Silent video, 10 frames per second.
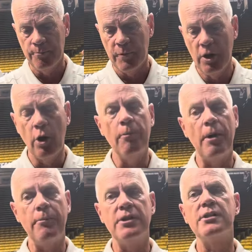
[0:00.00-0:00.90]
It
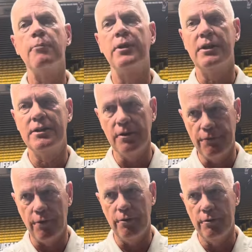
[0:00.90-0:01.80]
might be something
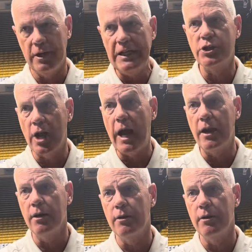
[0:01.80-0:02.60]
different each night,